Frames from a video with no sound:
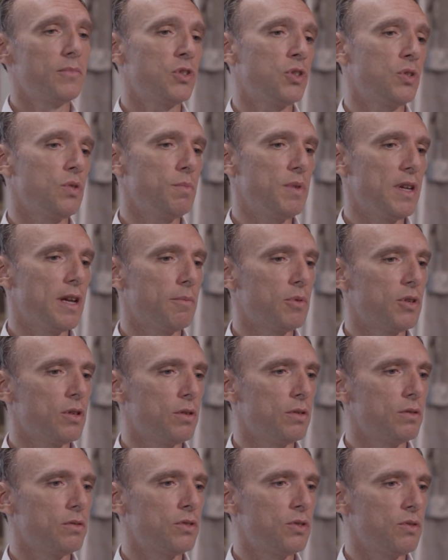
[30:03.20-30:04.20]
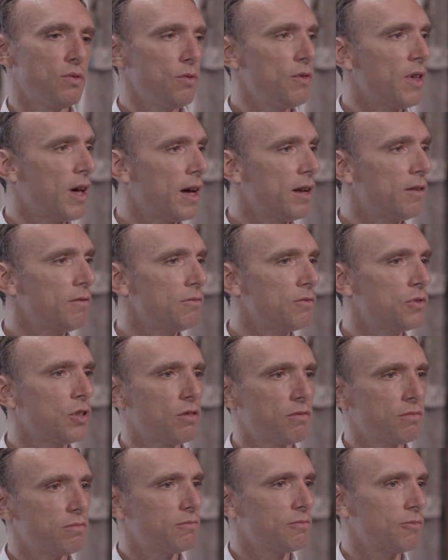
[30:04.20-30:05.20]
to be able to do that,
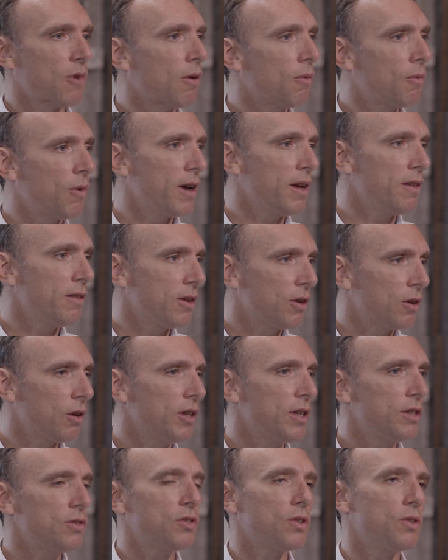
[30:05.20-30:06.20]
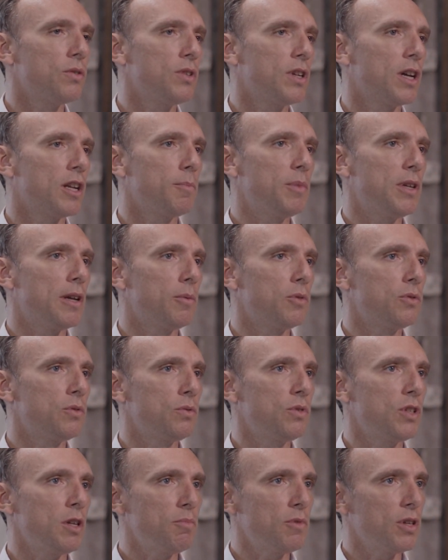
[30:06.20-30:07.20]
sort of runway they call it. So you got to be able
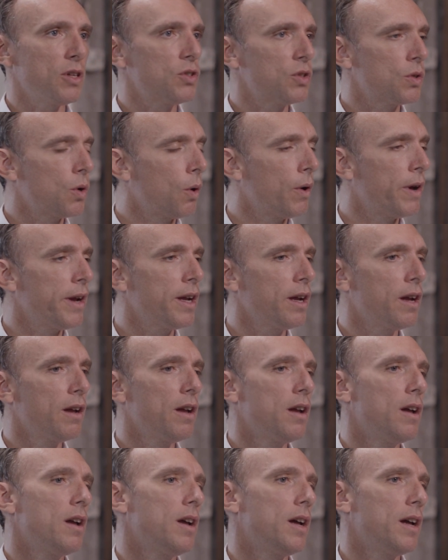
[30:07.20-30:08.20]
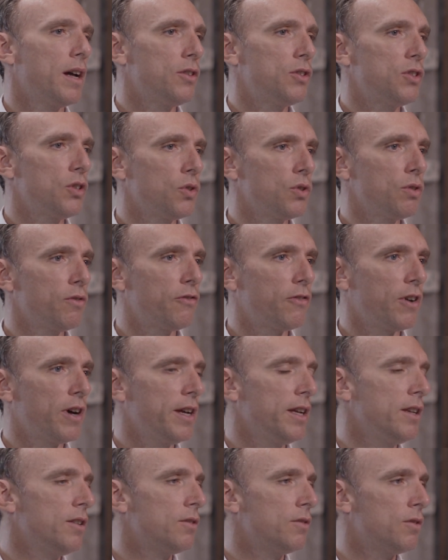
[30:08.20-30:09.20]
to keep things going until you
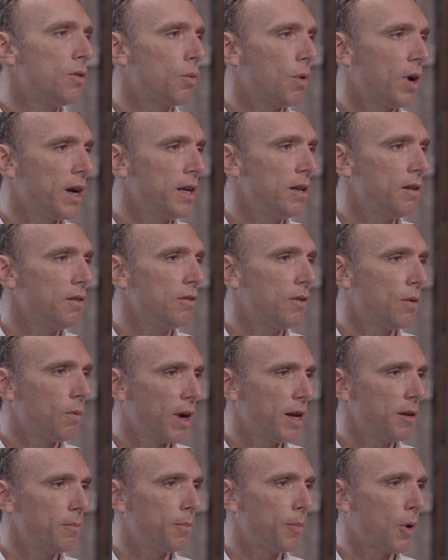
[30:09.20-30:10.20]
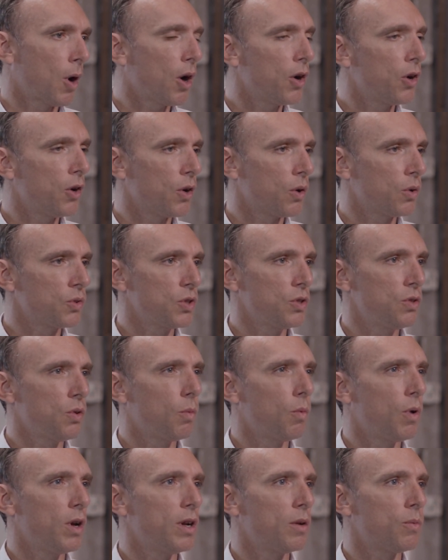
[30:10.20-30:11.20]
find the right partner. So you
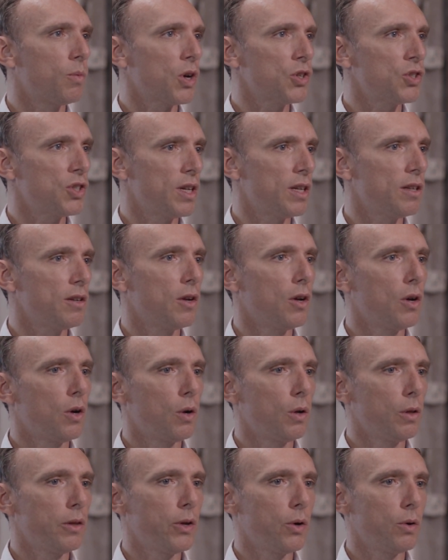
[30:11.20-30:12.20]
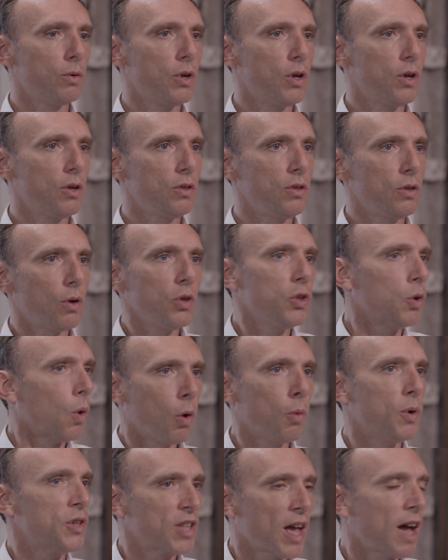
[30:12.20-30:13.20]
don't want to rush it, although you
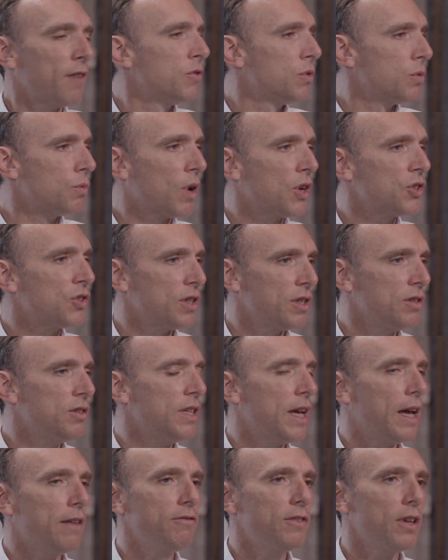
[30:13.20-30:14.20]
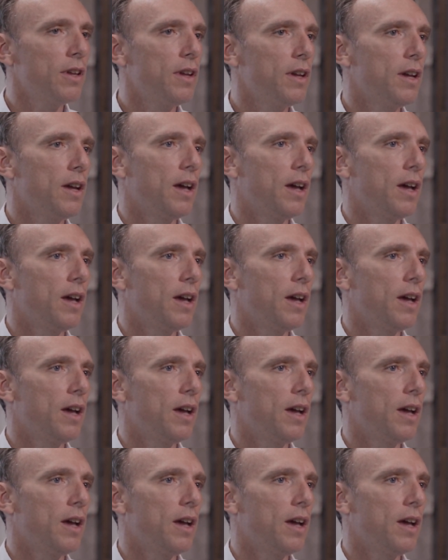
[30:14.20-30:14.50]
always have to rush it in the end.